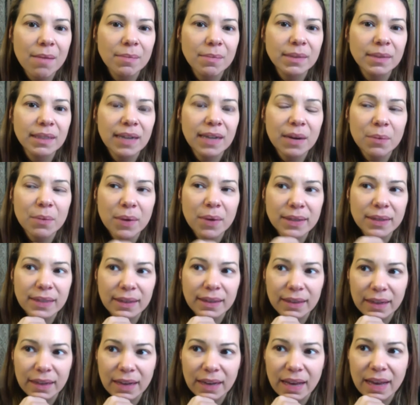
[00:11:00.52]
And I wasn't
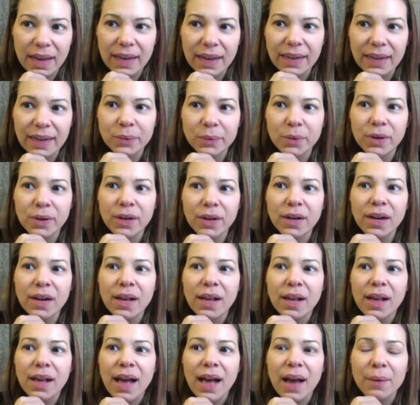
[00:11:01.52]
the kind where
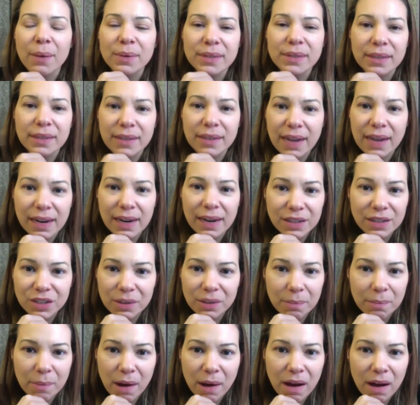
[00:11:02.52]
I was a negligent
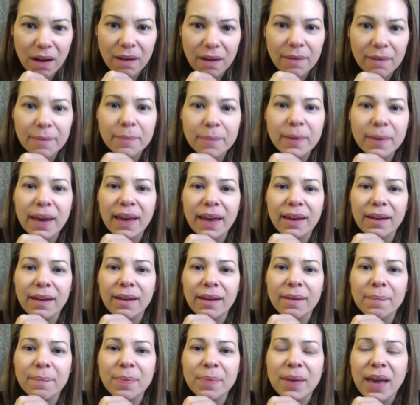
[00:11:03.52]
mom.
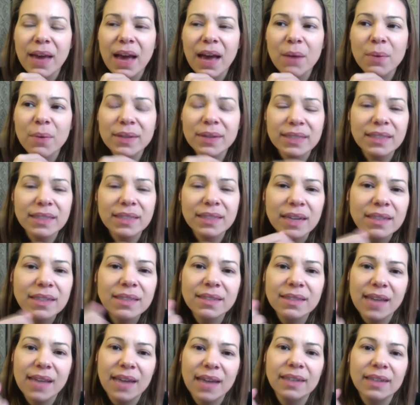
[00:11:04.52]
I wasn't
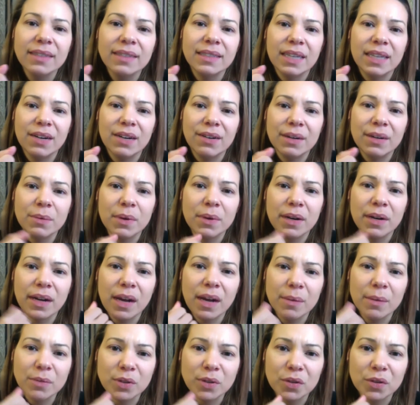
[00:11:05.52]
unsanitary when it
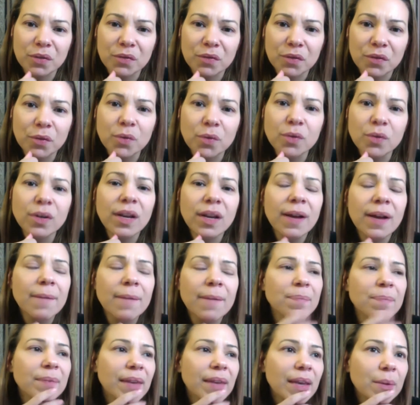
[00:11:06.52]
comes to food.
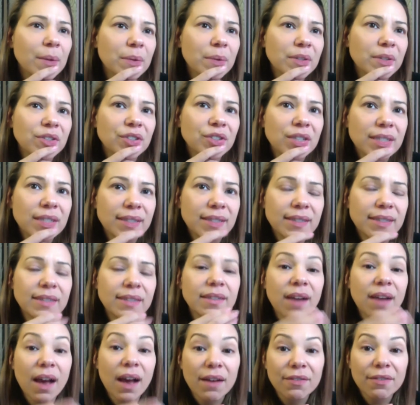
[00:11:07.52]
It was just
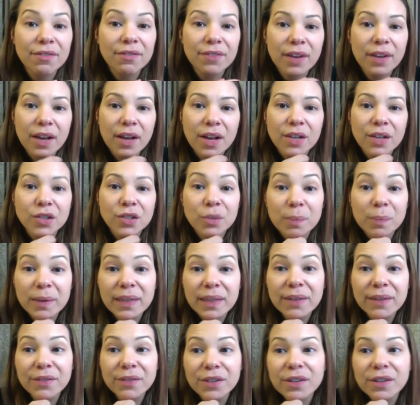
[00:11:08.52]
stuff. So
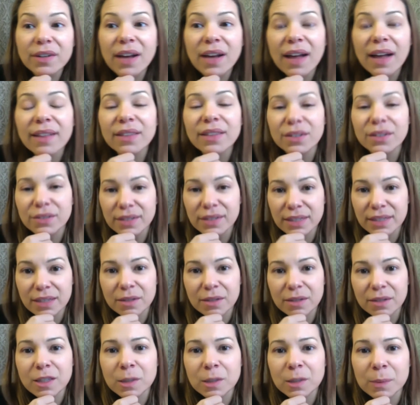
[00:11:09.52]
believe it or not, there is a
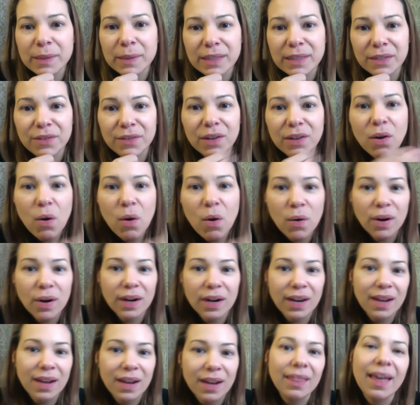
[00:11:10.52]
specific
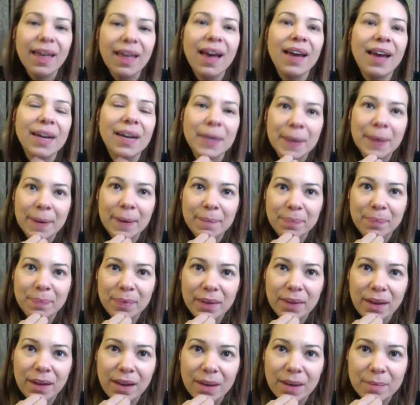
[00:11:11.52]
hoarding that
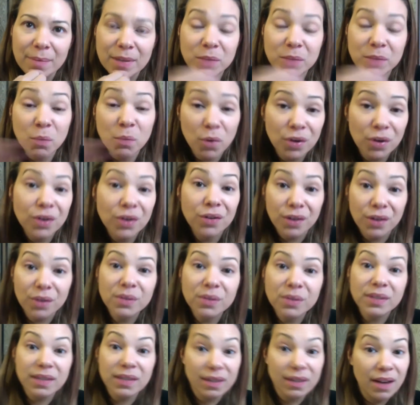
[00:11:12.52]
is more gross
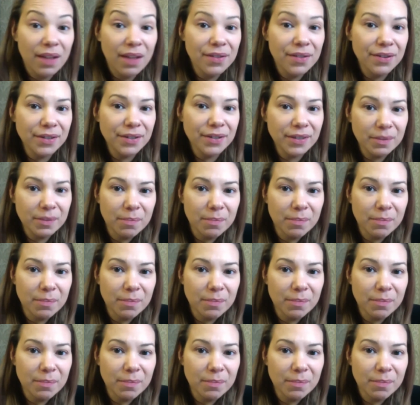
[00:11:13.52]
than others.